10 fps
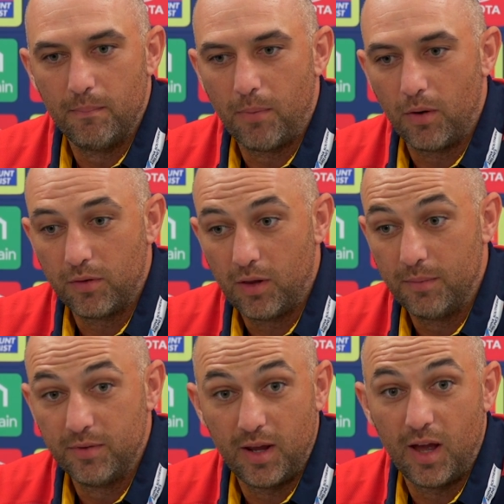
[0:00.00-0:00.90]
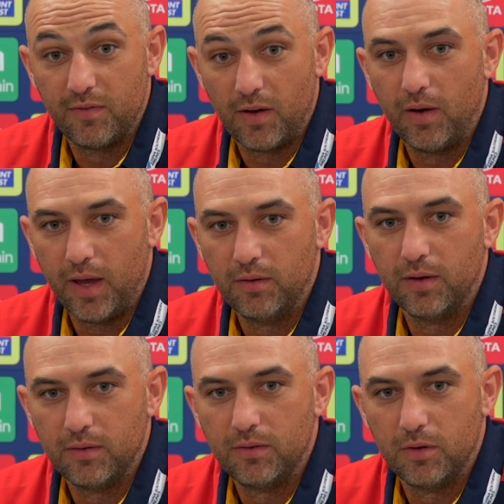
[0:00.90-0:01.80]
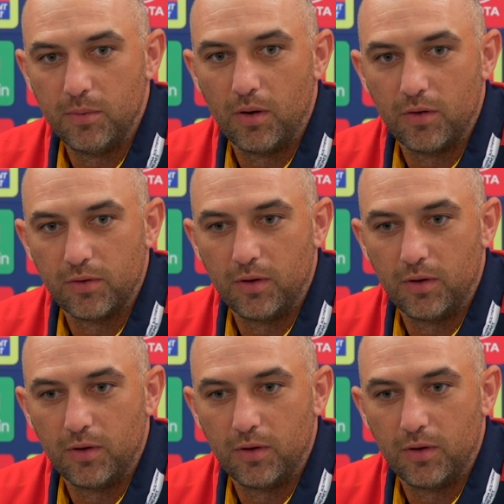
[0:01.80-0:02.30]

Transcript: both clubs and the AFL handle it, to be honest.